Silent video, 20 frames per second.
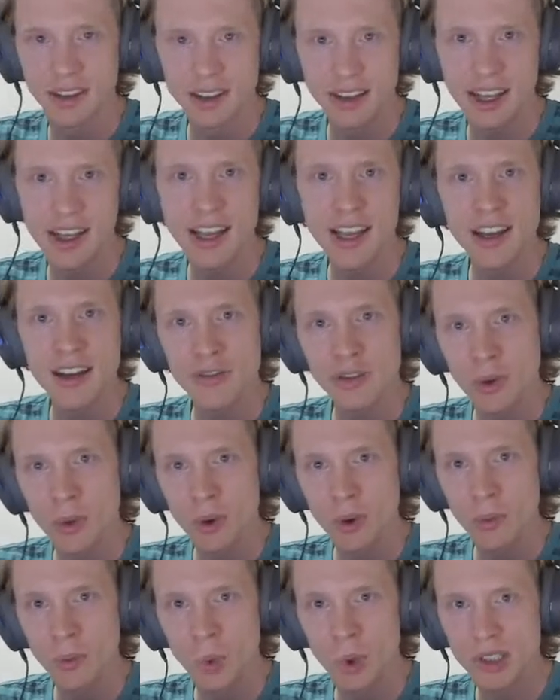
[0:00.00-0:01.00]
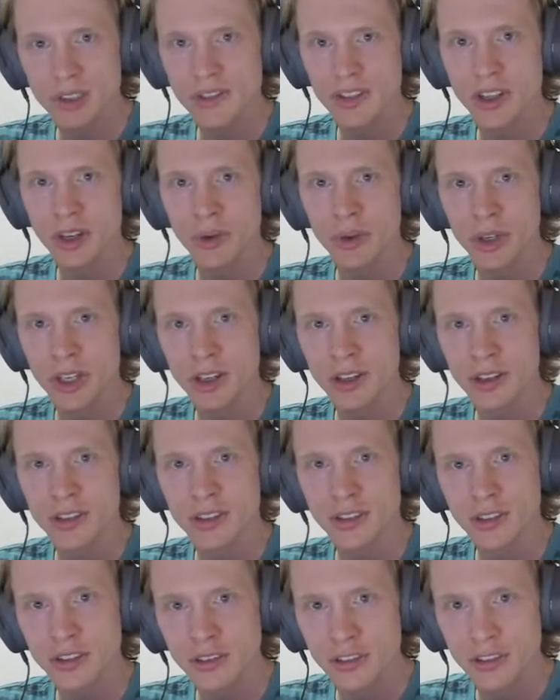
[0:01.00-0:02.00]
Hey everyone, what's going
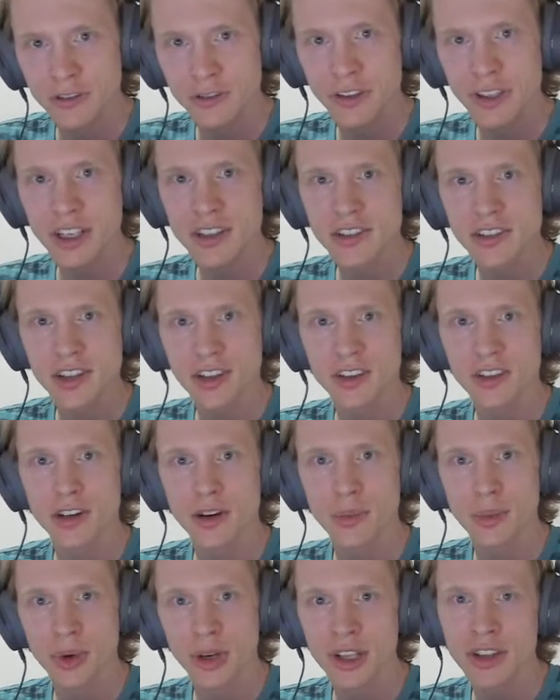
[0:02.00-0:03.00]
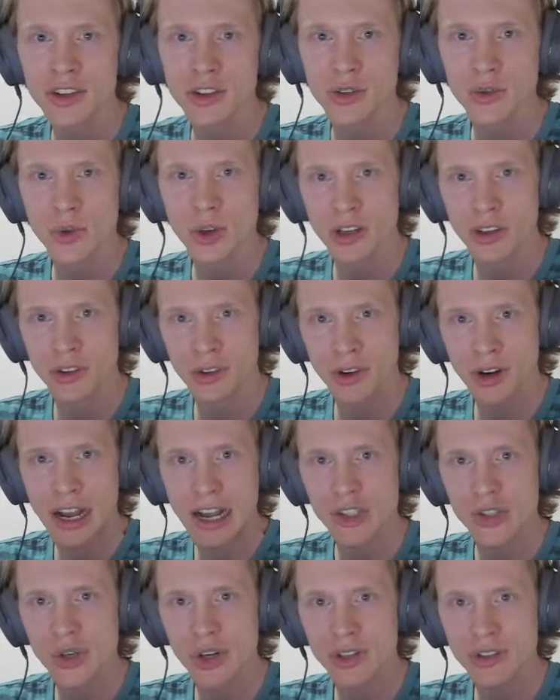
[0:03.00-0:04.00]
on? Phoenix here, bringing you another
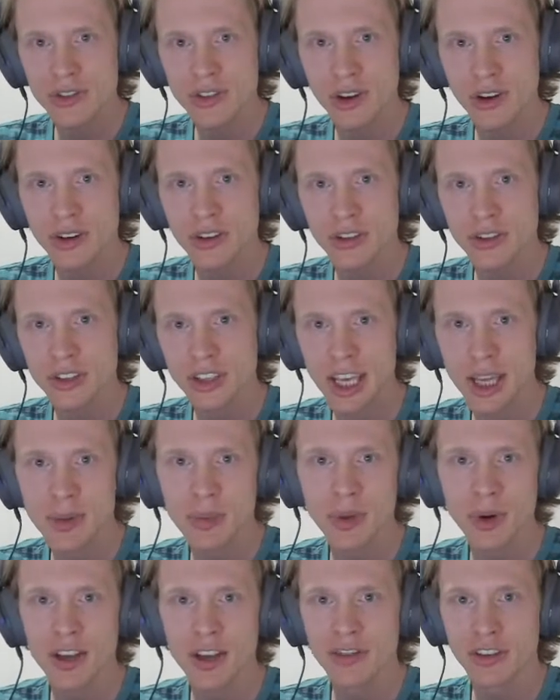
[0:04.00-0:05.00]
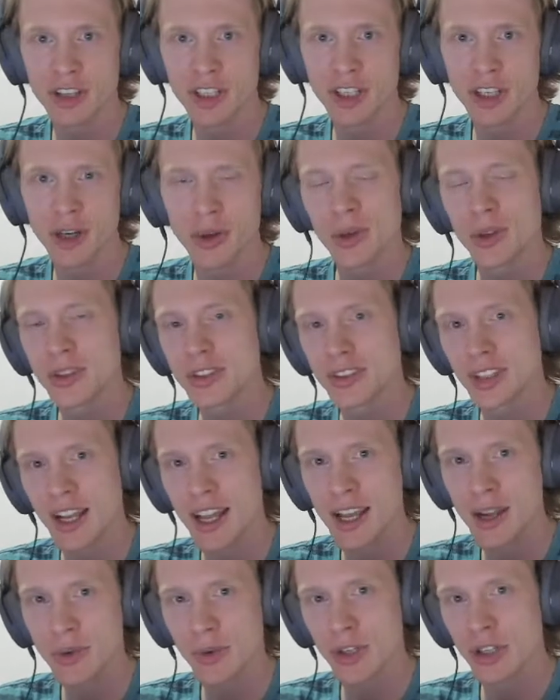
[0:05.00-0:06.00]
Asheron's Call gameplay video.
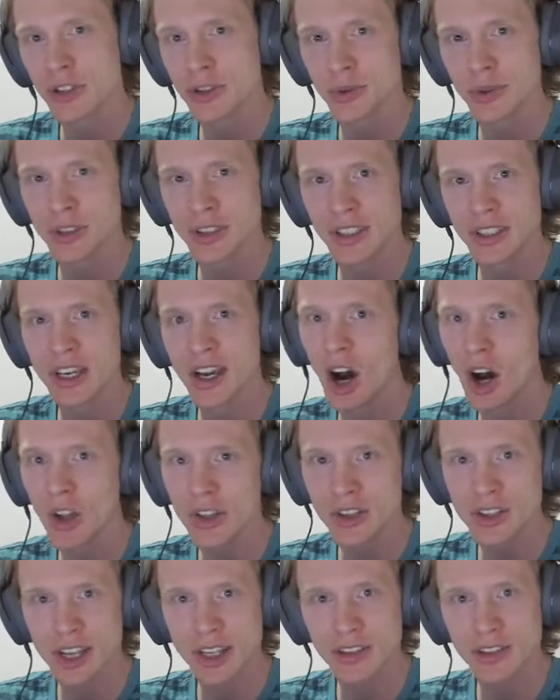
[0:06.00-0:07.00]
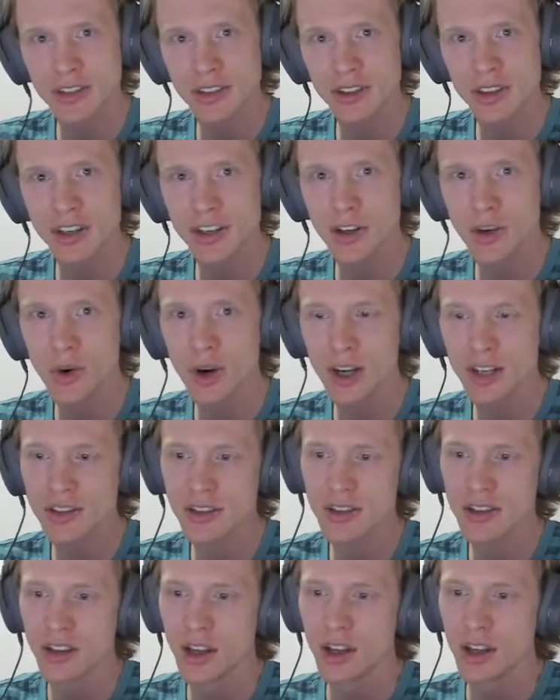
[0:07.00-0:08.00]
Today we are doing the Undead Slayer
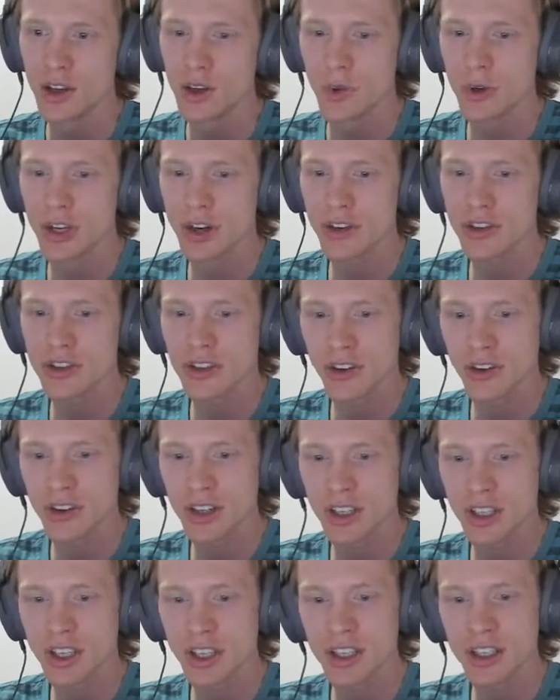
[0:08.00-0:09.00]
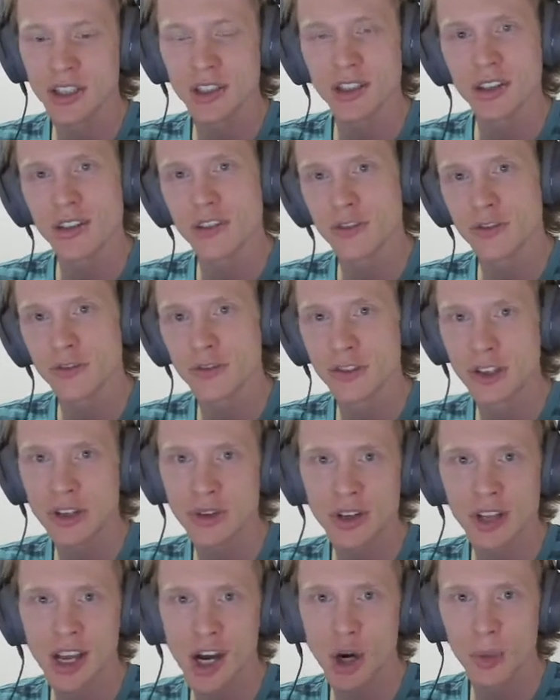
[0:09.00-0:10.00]
quest. We are starting in
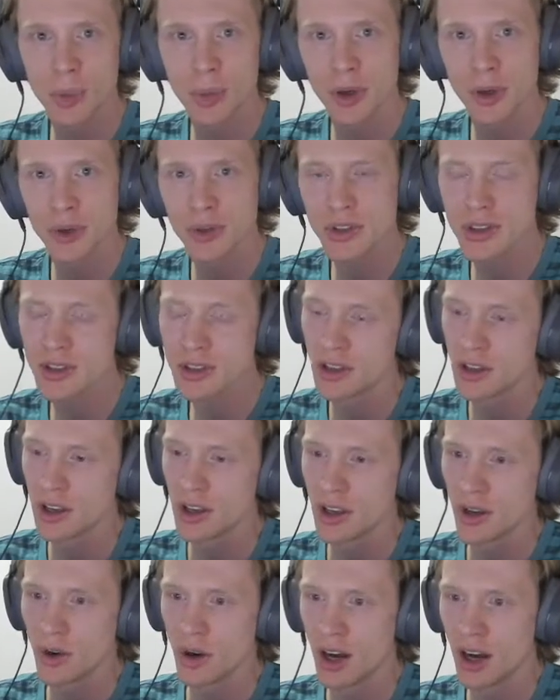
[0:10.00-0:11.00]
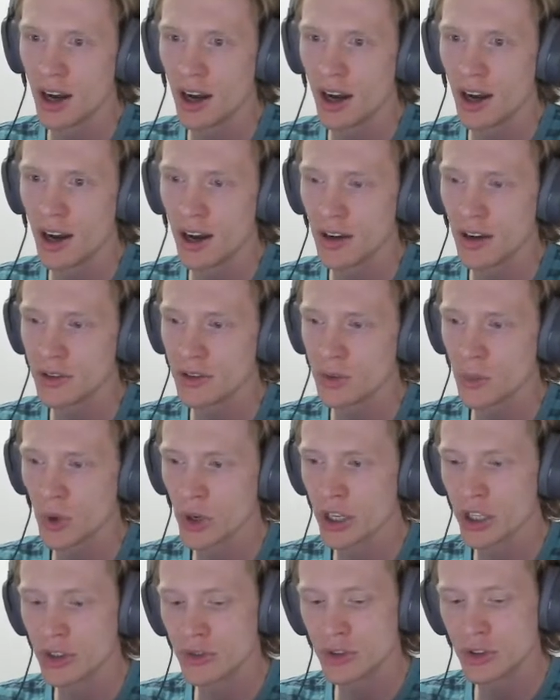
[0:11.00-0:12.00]
Fiun Outpost. Uh, we're
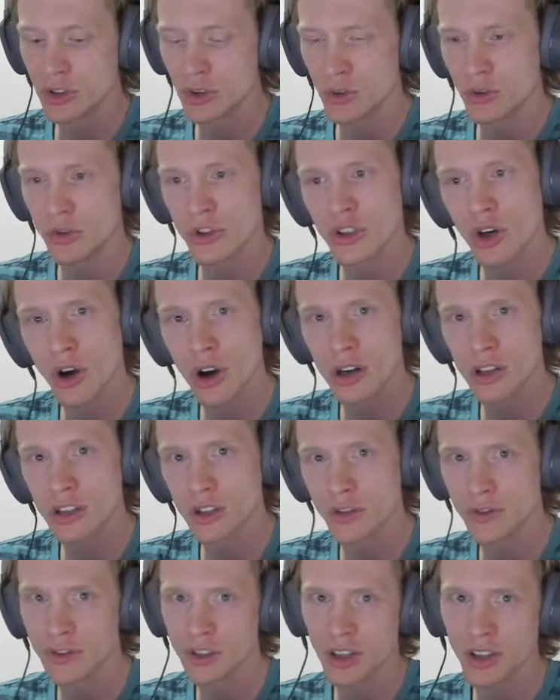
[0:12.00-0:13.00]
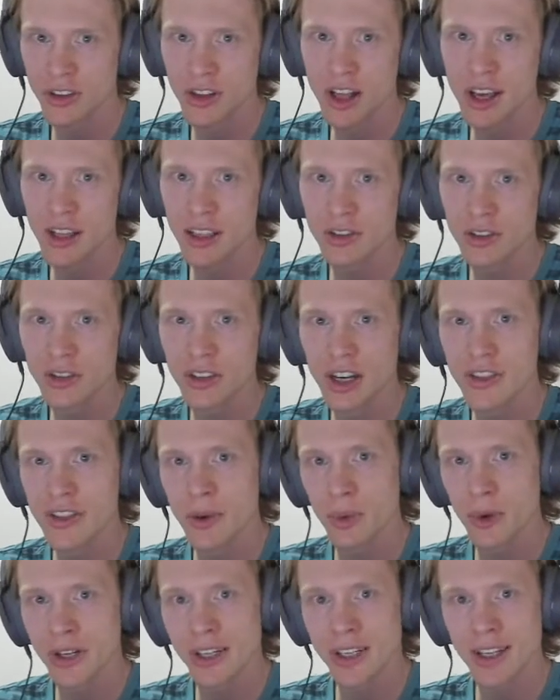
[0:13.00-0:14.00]
going to talk to Fionn Lyle, and
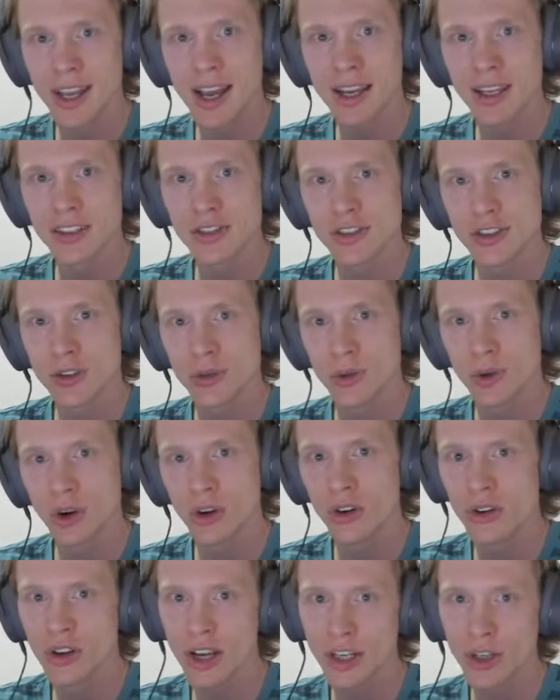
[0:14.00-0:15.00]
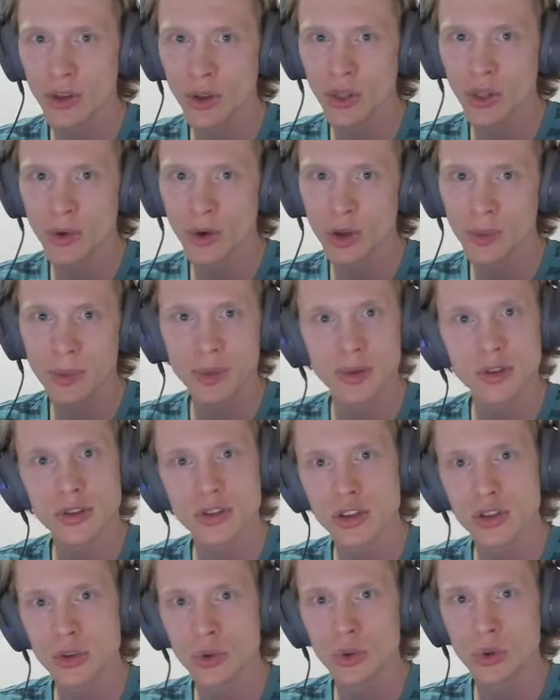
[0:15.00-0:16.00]
then we're going to head to Lytelthorpe
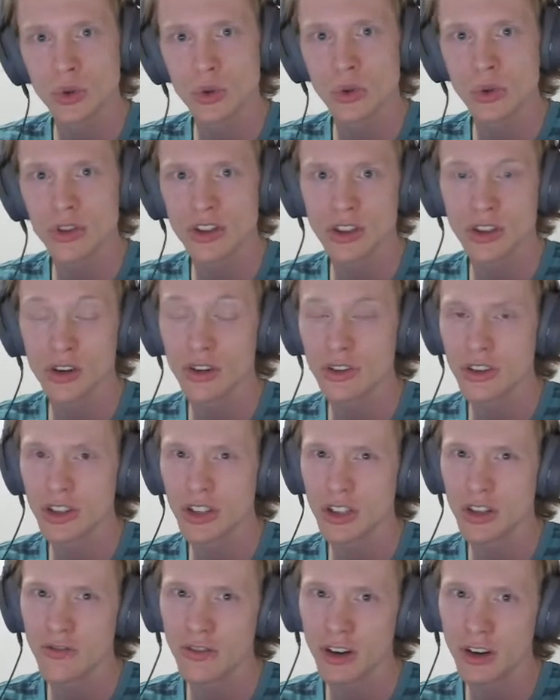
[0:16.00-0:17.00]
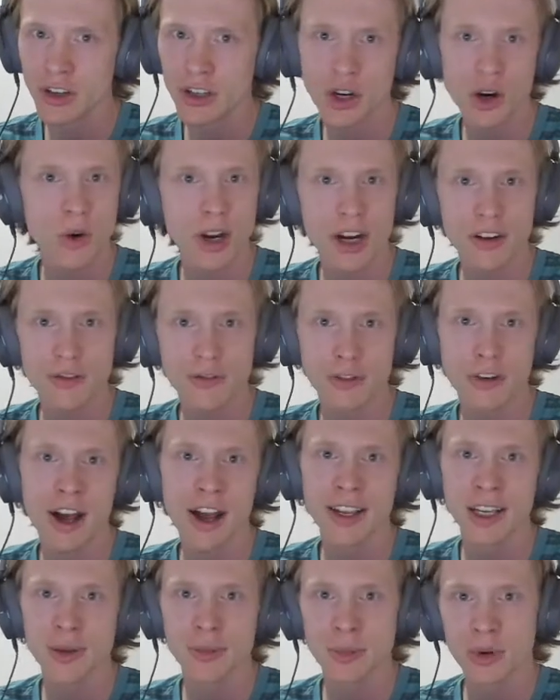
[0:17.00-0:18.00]
to start the very quick
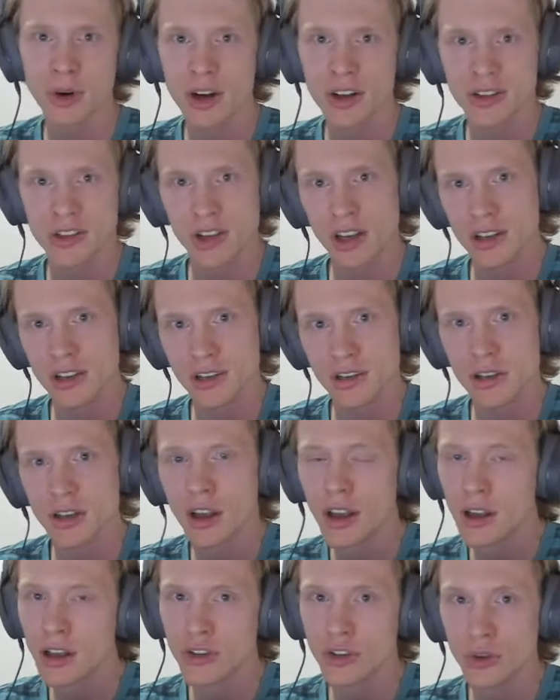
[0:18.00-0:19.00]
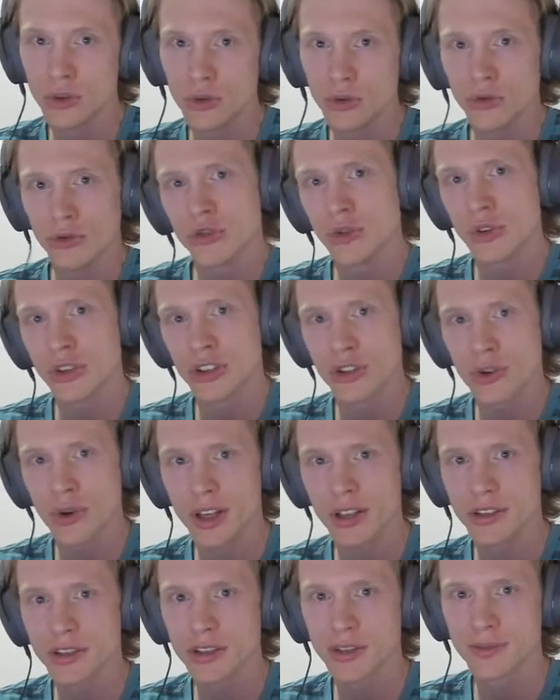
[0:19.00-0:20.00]
flagging process to do this
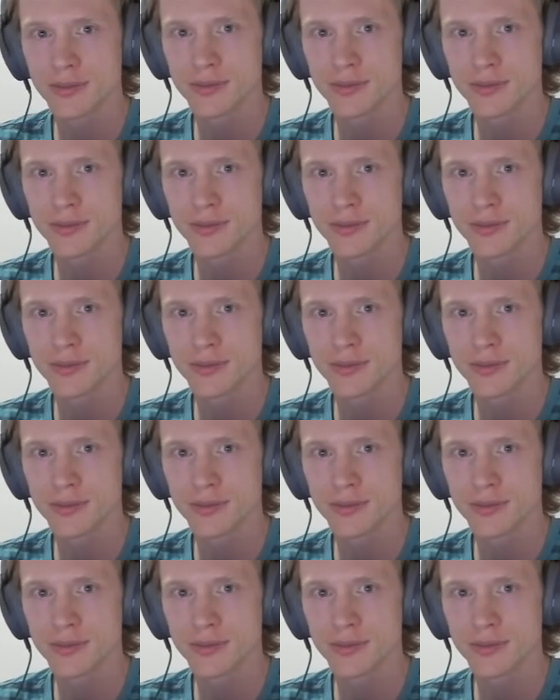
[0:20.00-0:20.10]
quest.